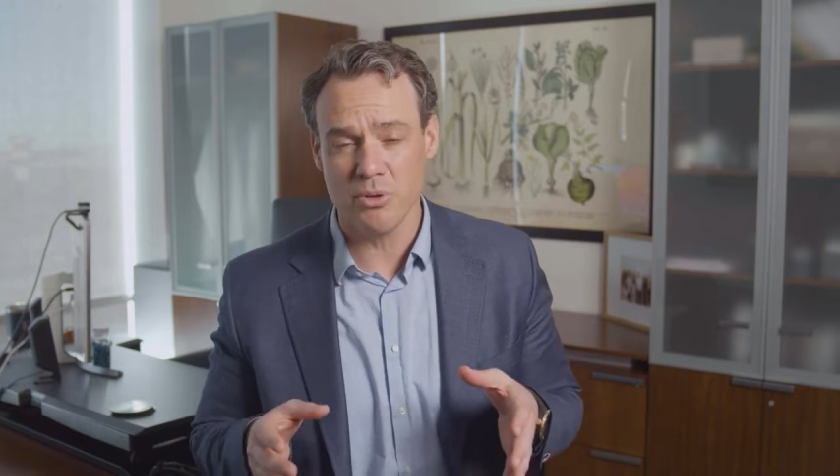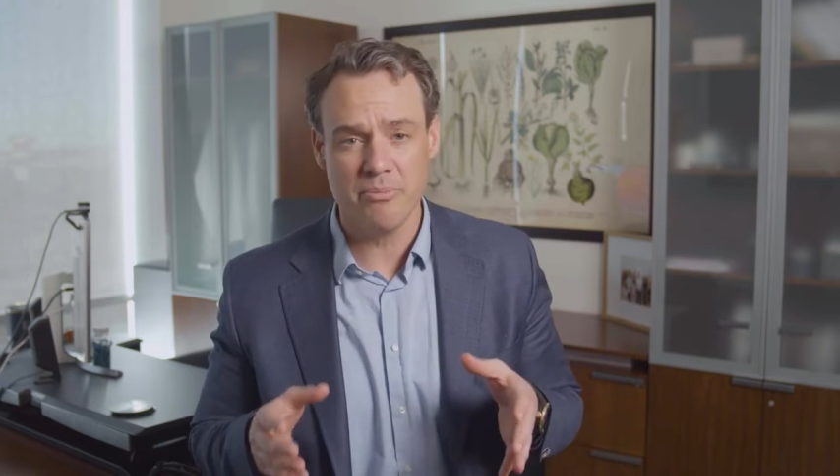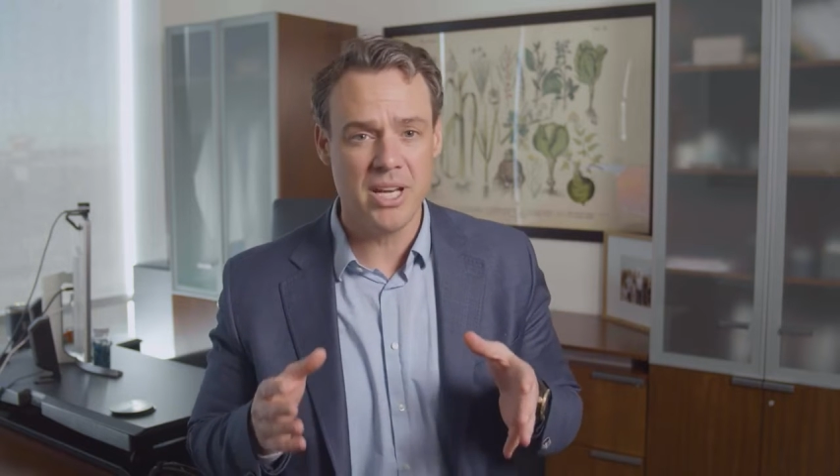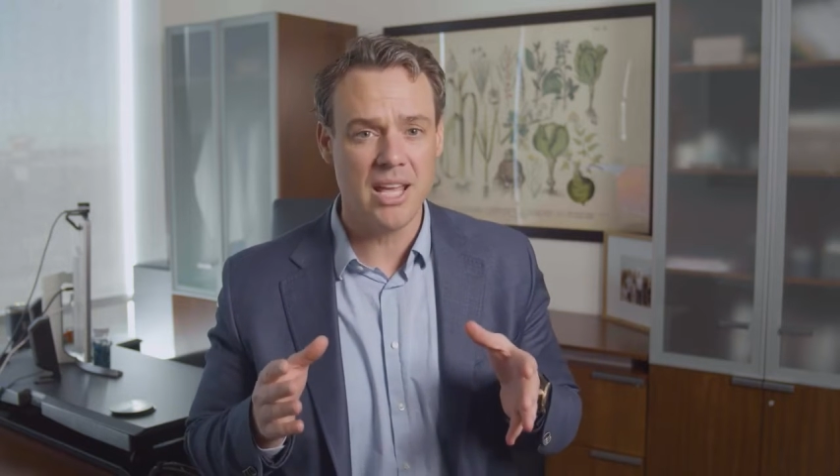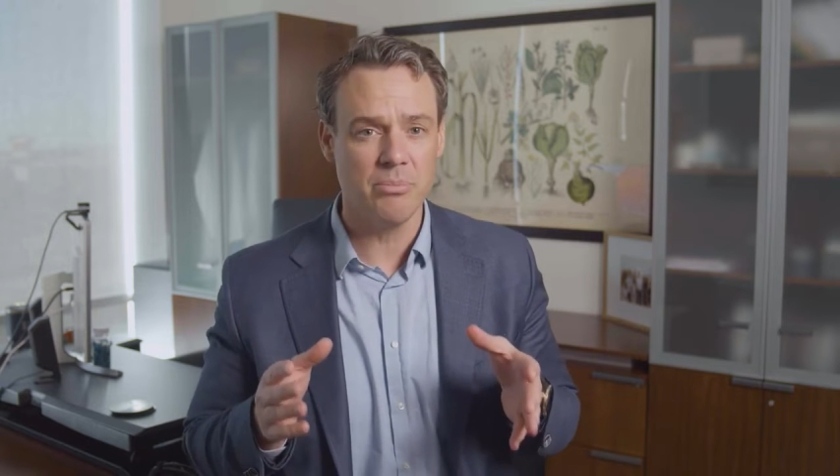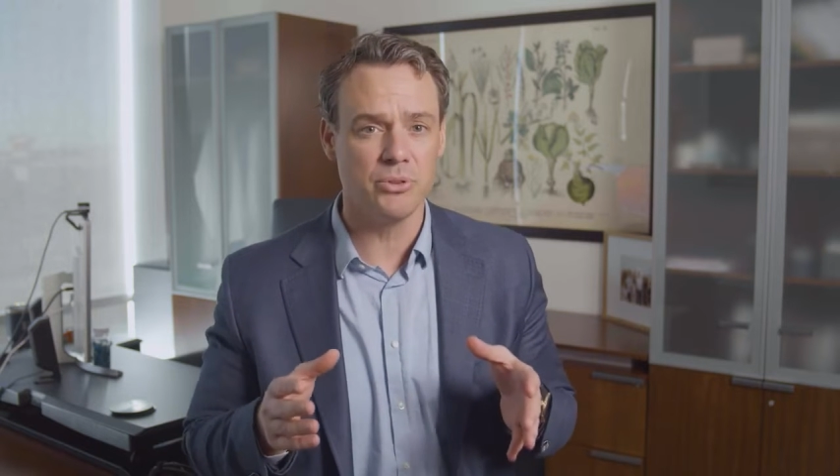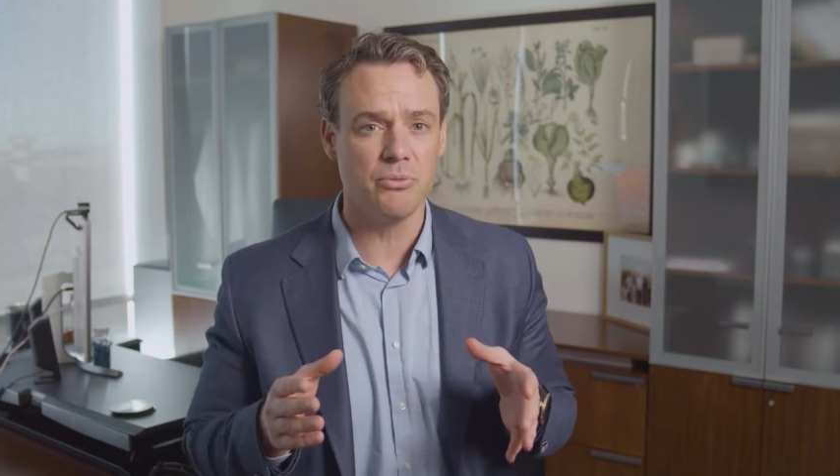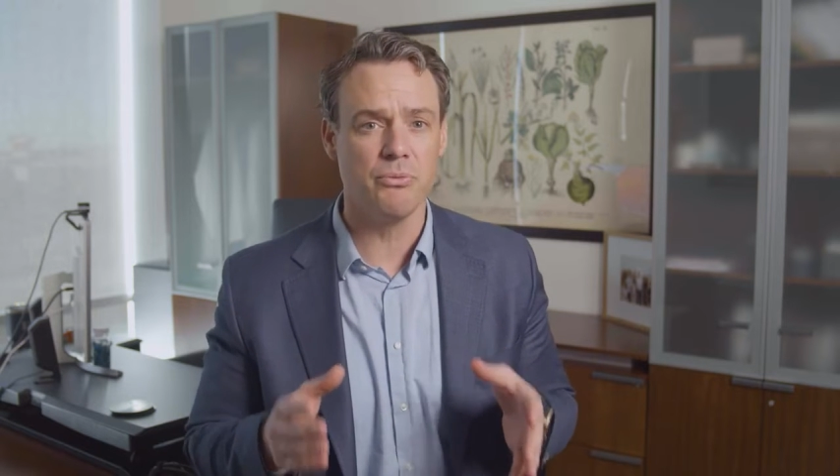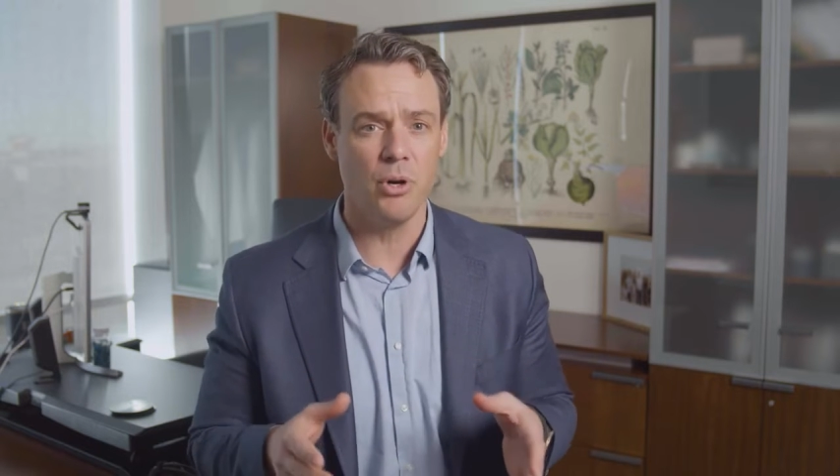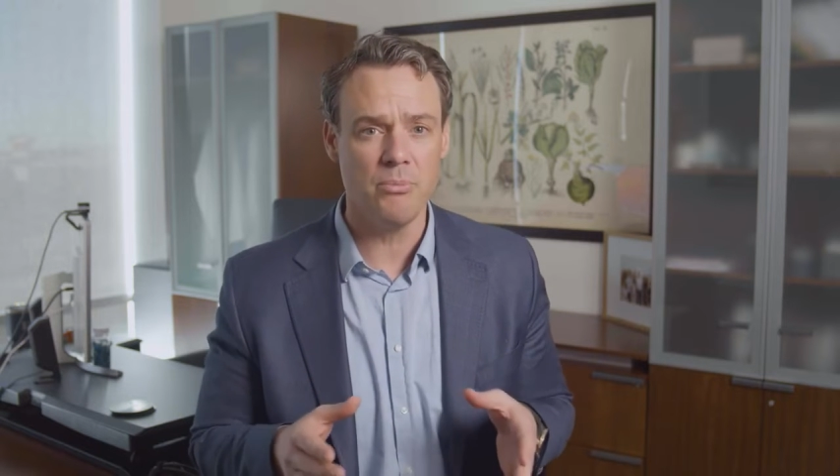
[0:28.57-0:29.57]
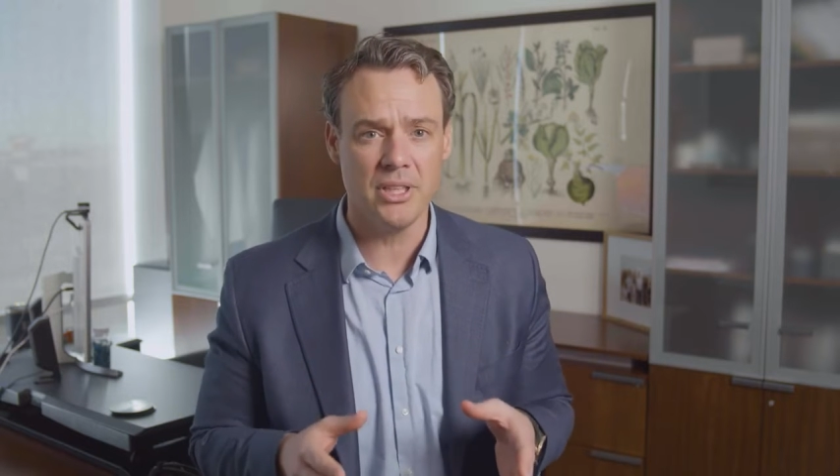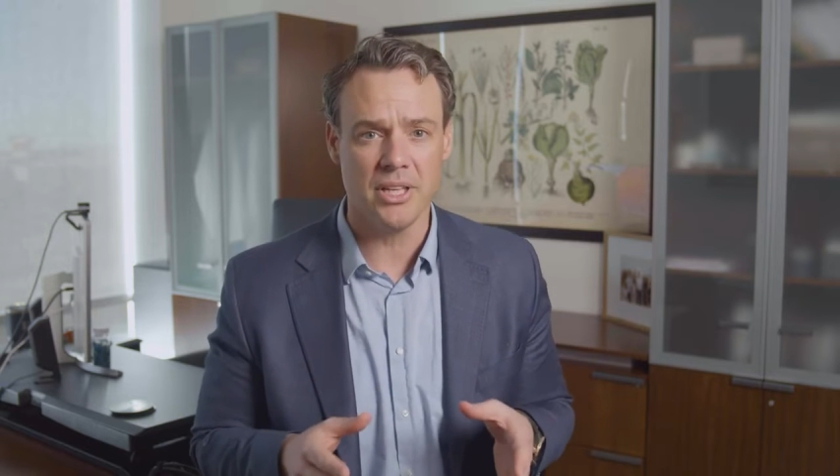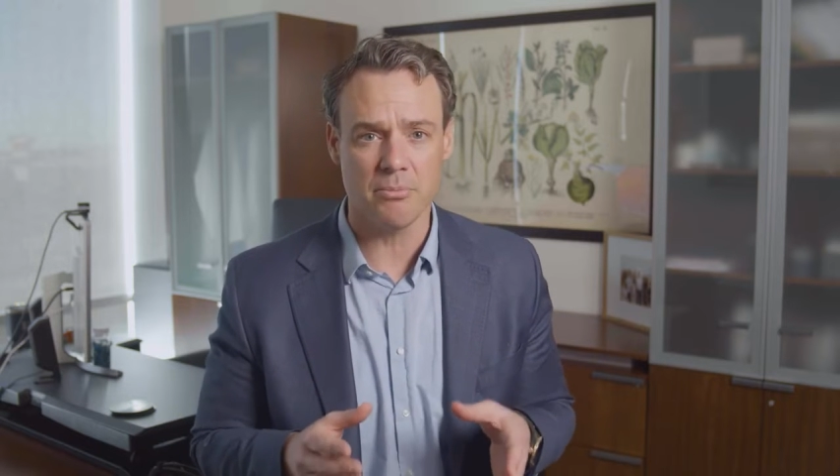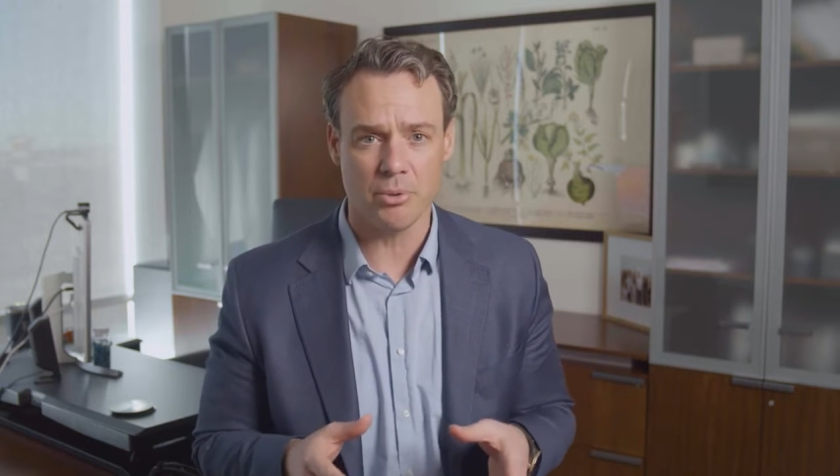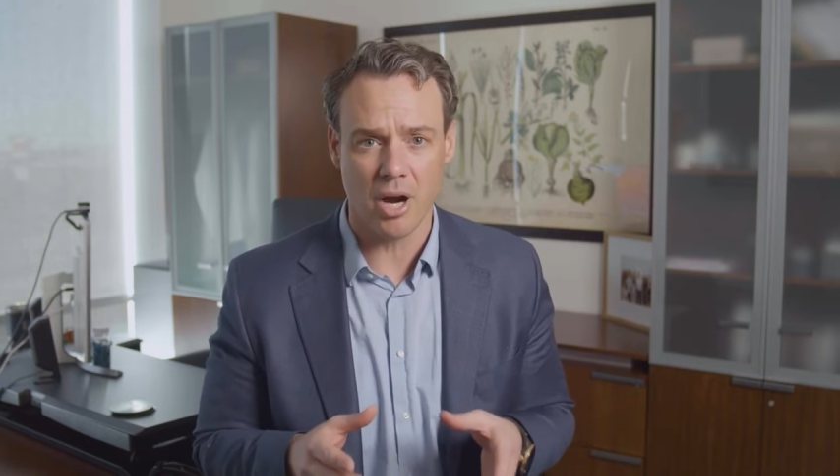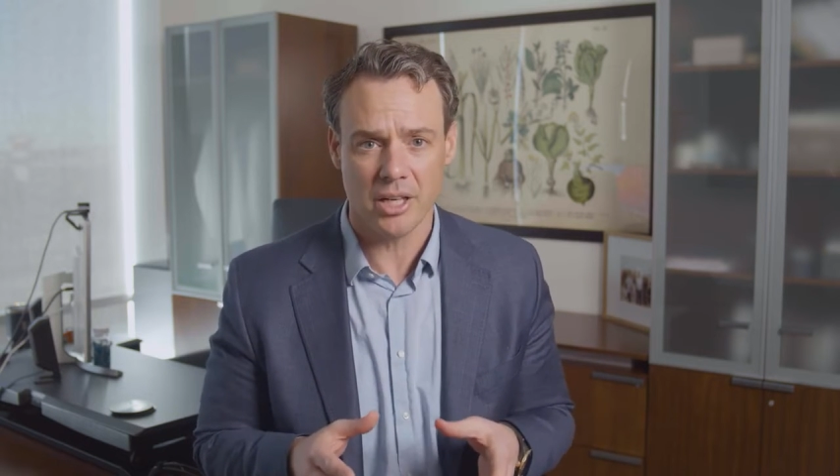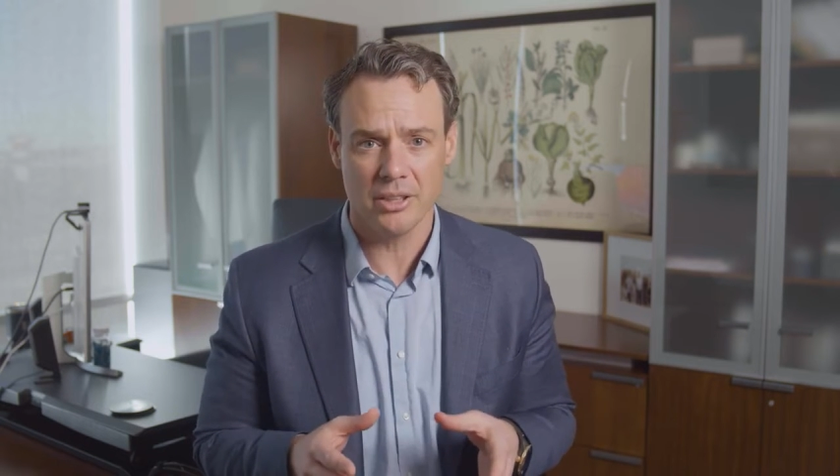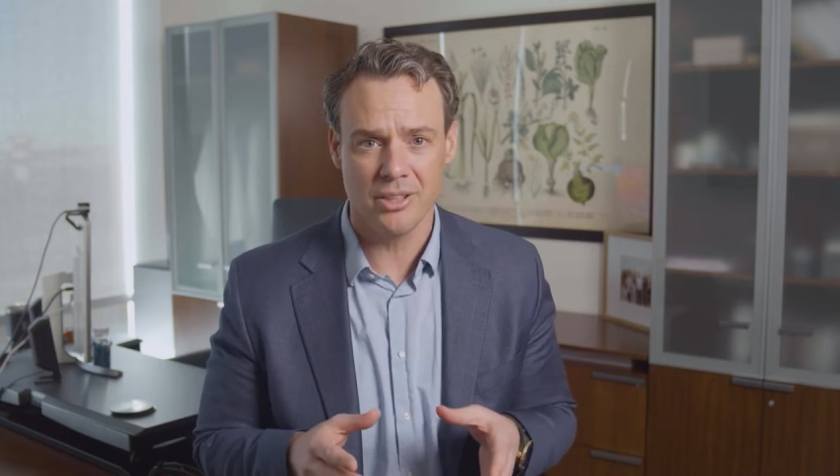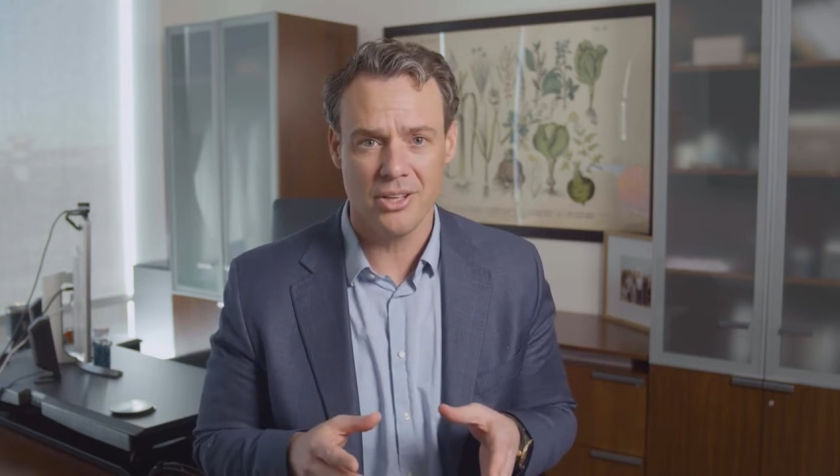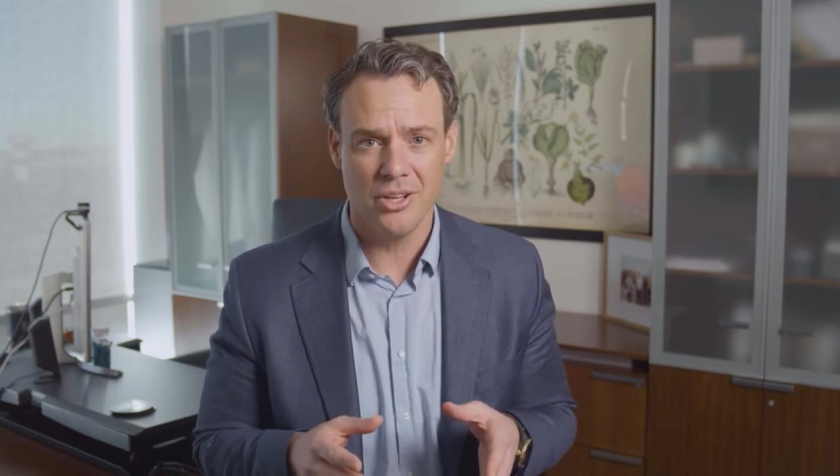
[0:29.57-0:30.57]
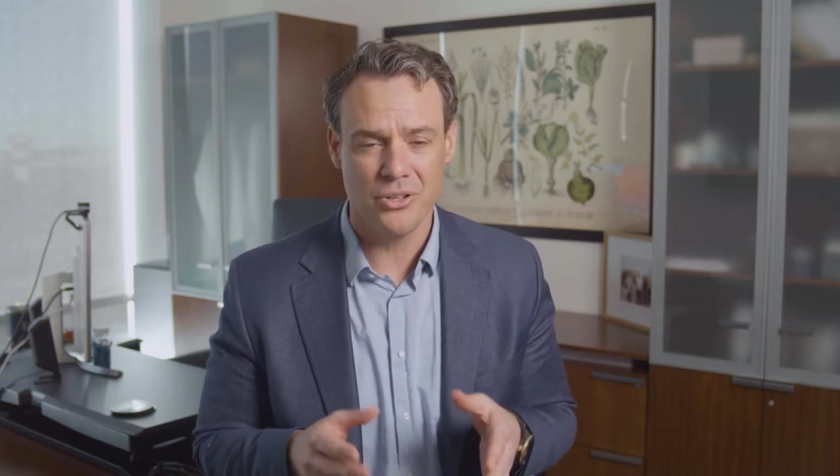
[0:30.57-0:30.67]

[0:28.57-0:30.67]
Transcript: we've been able to formulate a product